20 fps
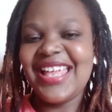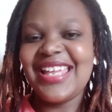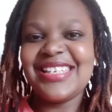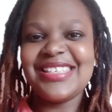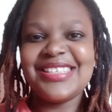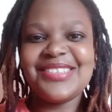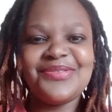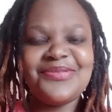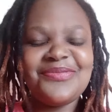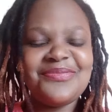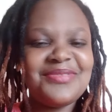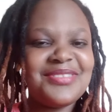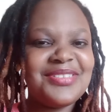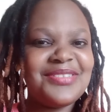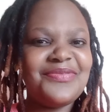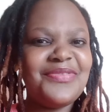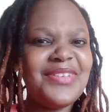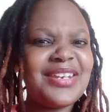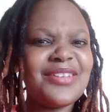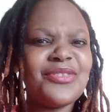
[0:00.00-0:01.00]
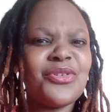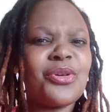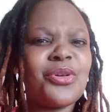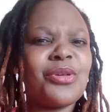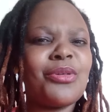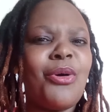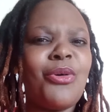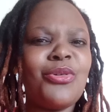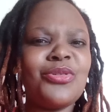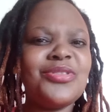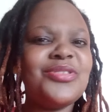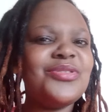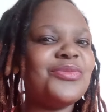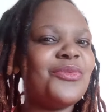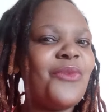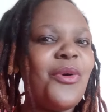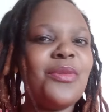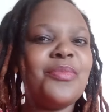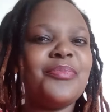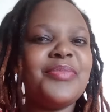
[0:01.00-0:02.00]
It's very wrong to
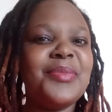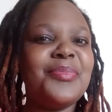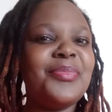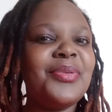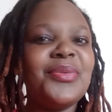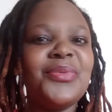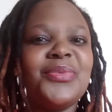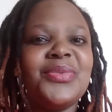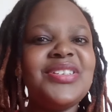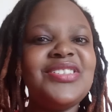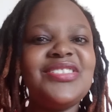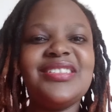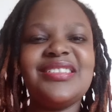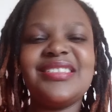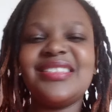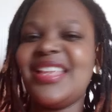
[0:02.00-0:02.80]
call people witches.